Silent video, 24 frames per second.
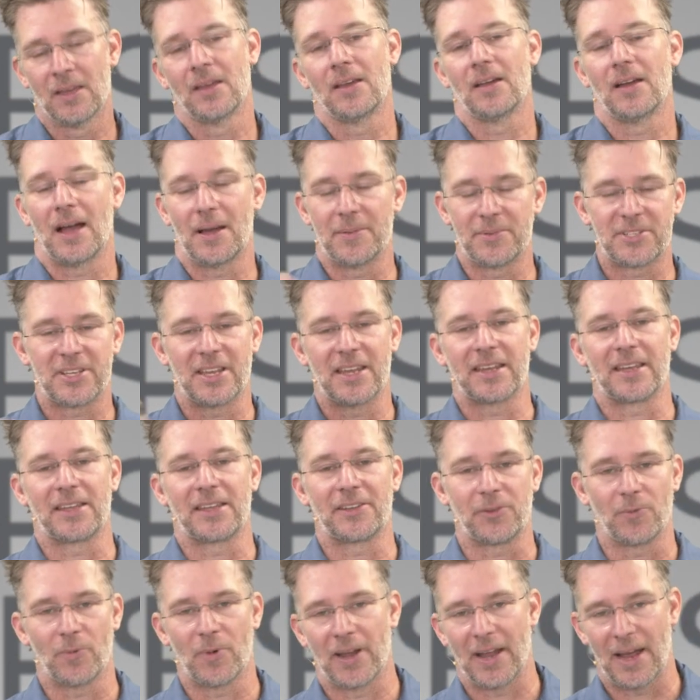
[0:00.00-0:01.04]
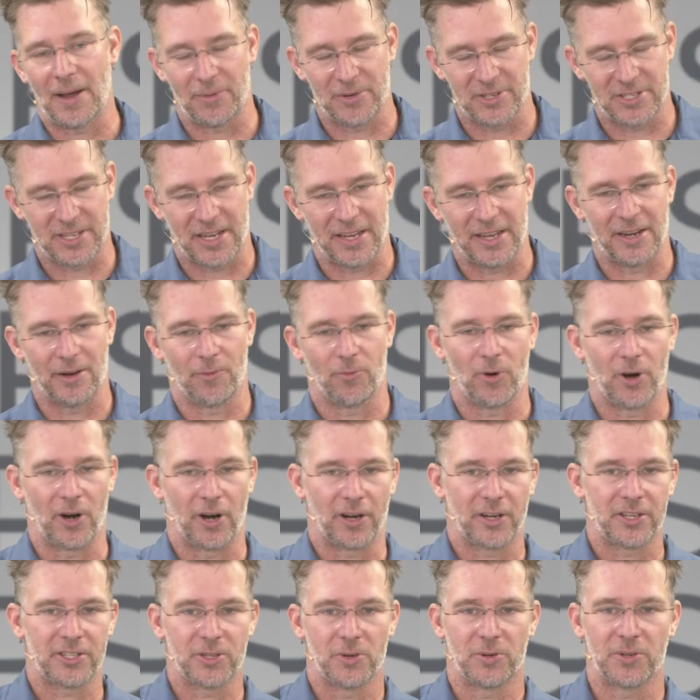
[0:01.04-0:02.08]
I'm saying it the way I would say it at work.
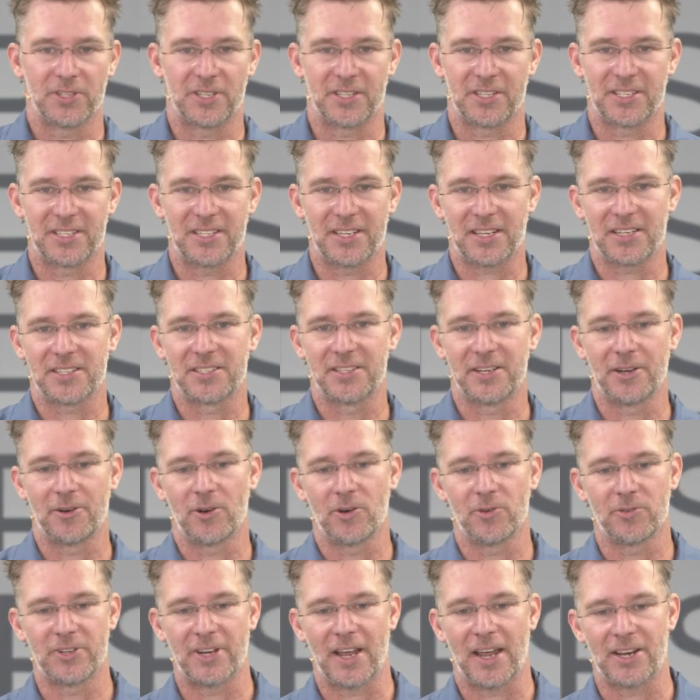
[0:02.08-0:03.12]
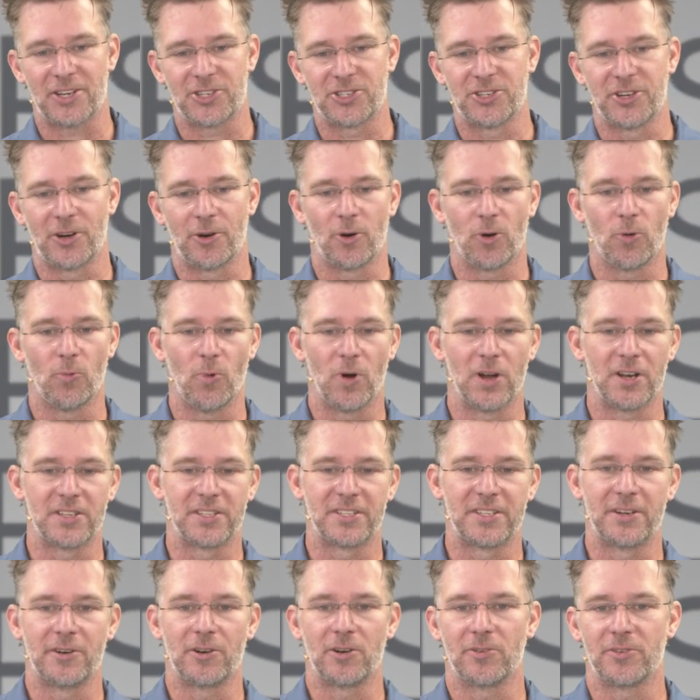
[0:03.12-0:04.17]
So it's a
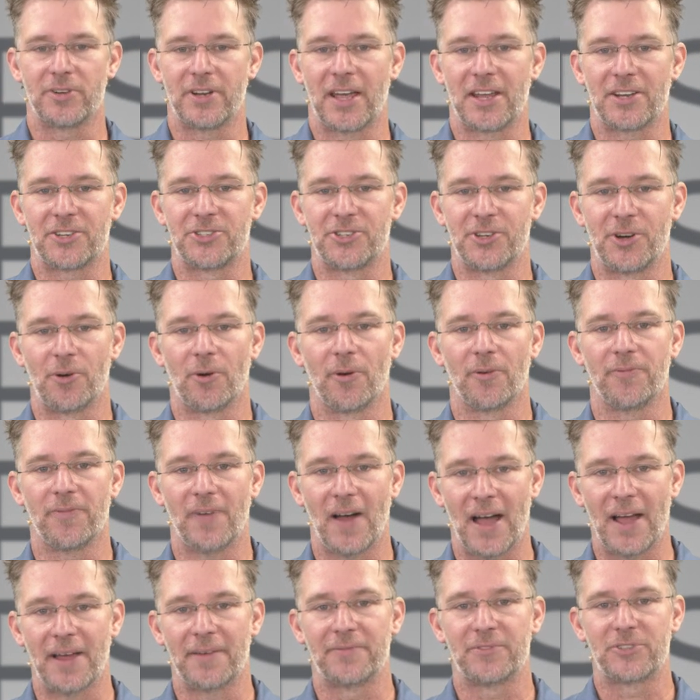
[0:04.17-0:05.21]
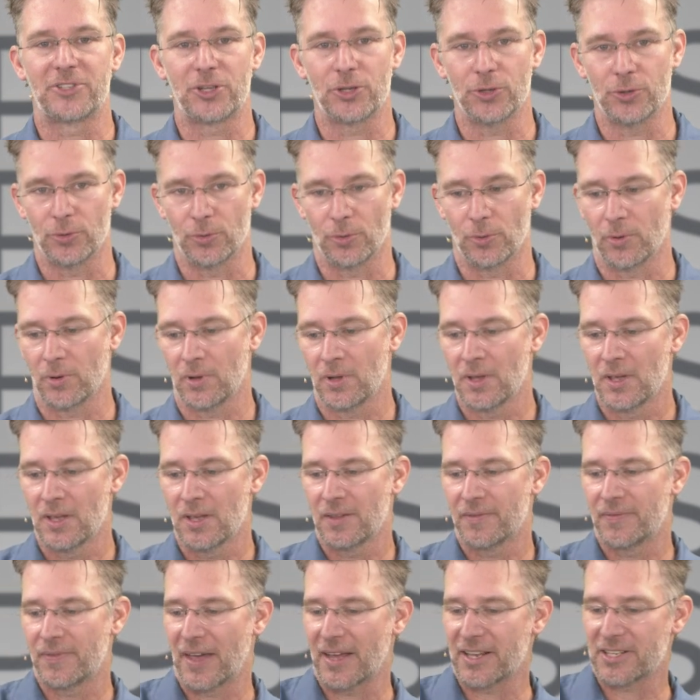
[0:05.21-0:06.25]
60-010-052.
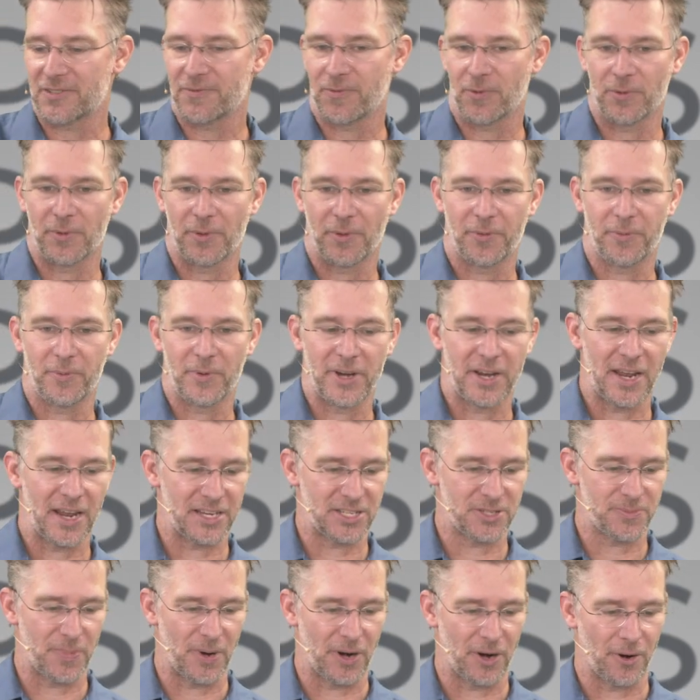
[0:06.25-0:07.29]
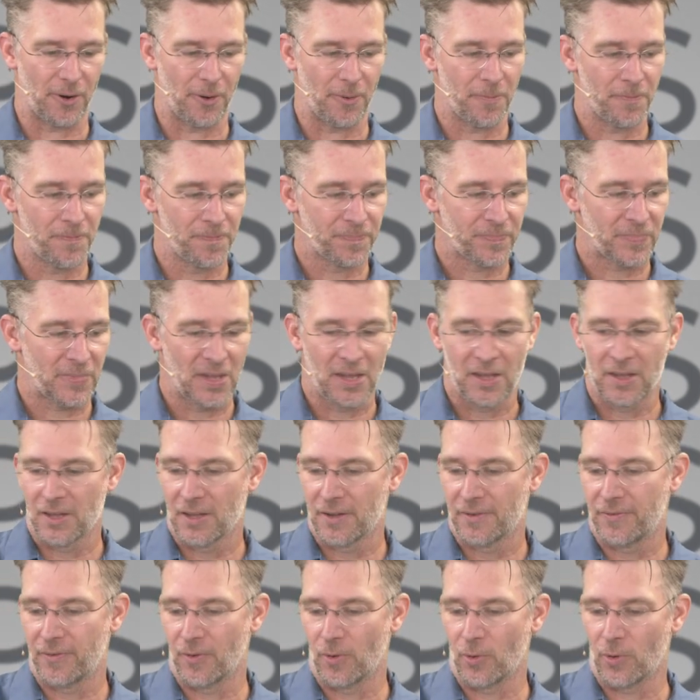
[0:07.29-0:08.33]
That's for the 3/8 barrel.
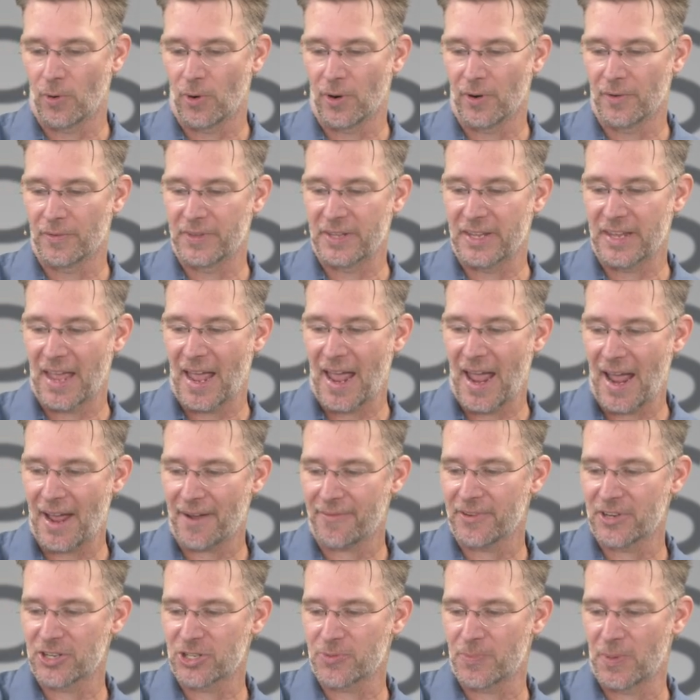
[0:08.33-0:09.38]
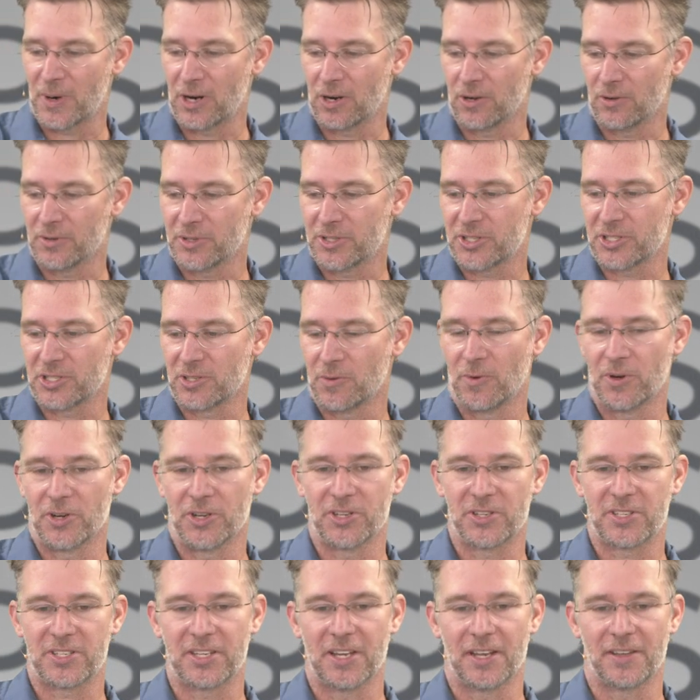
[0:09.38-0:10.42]
For the 1/2 inch barrel, which is the one you
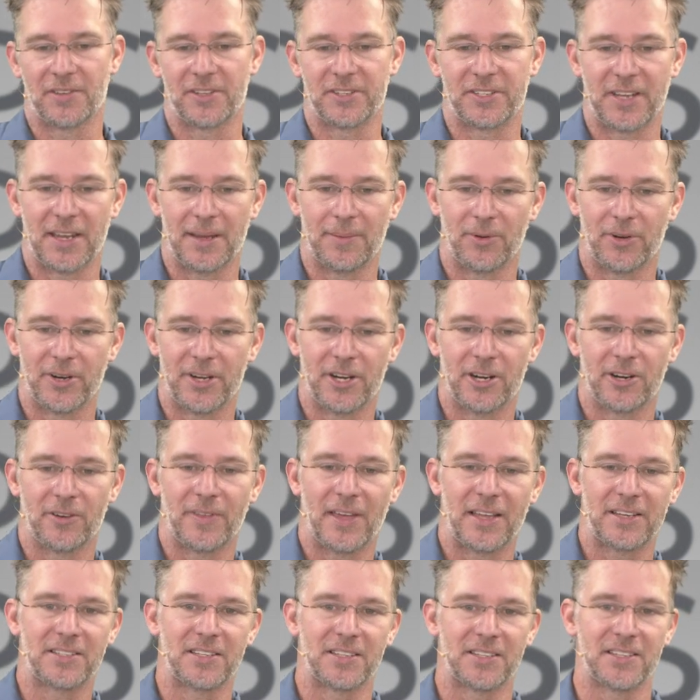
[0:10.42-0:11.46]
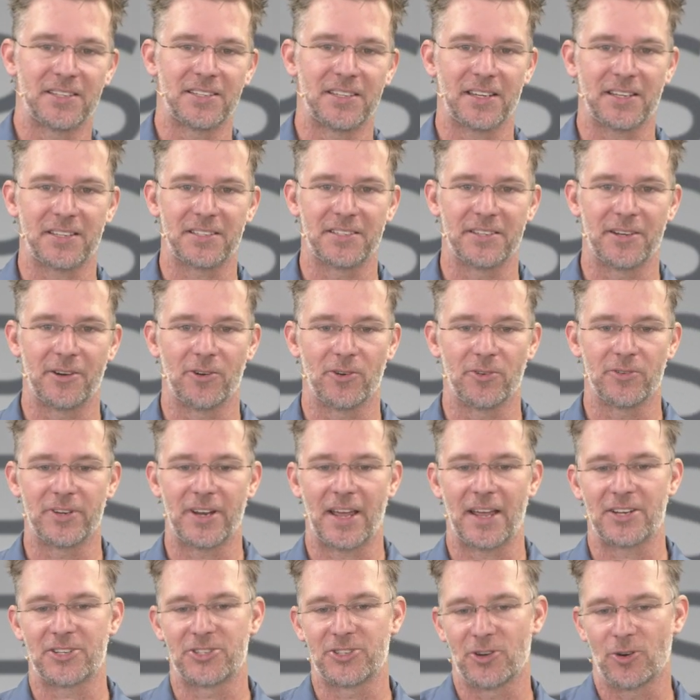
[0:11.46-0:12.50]
see on the table here, that's a
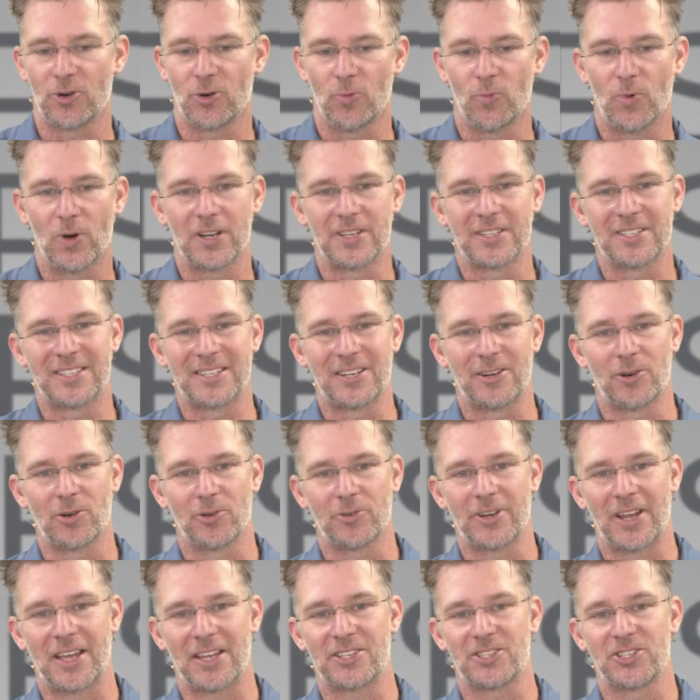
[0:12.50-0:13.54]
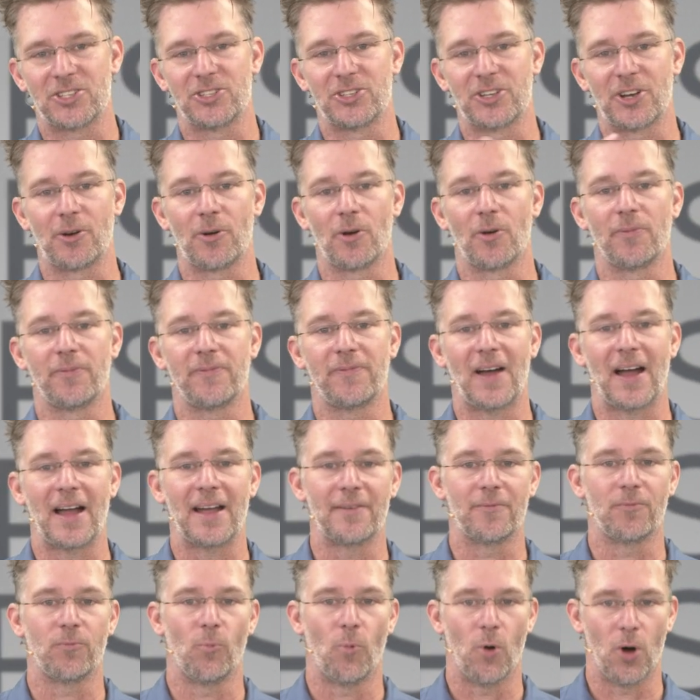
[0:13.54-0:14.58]

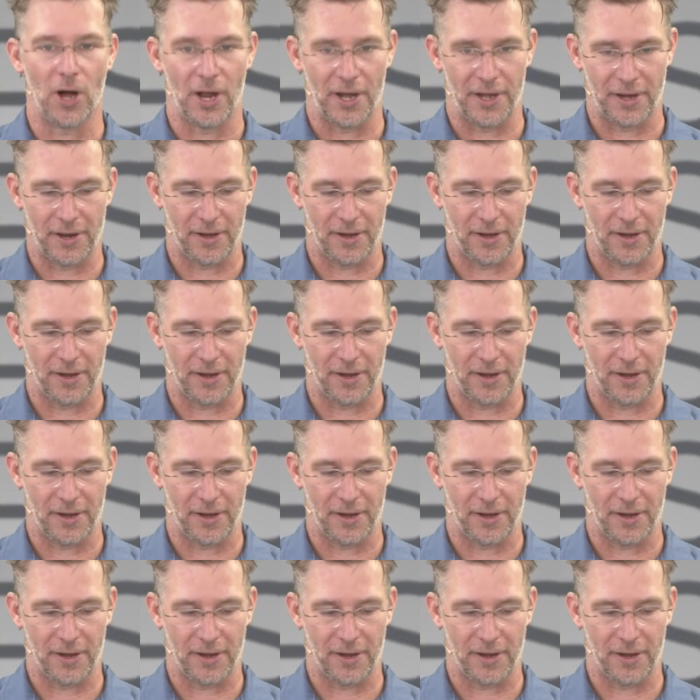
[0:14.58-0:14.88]
60-010-051.